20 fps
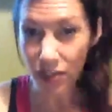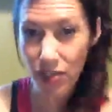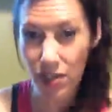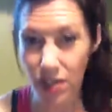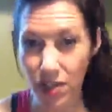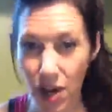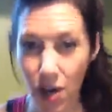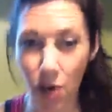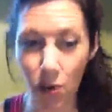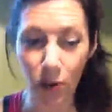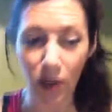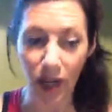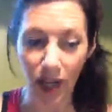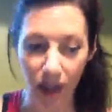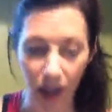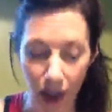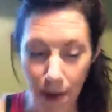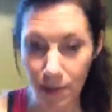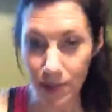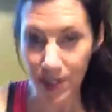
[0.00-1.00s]
to know when it
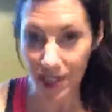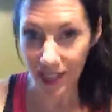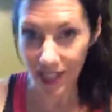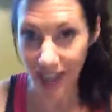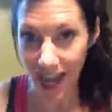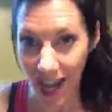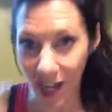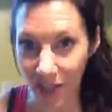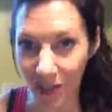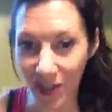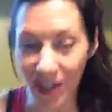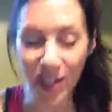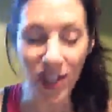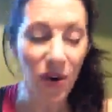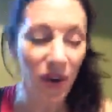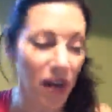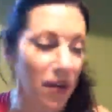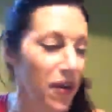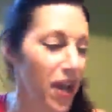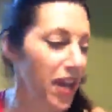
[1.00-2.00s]
comes to calories.
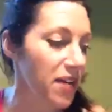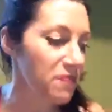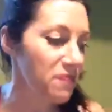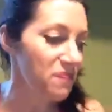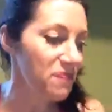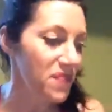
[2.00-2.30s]
Okay, wait.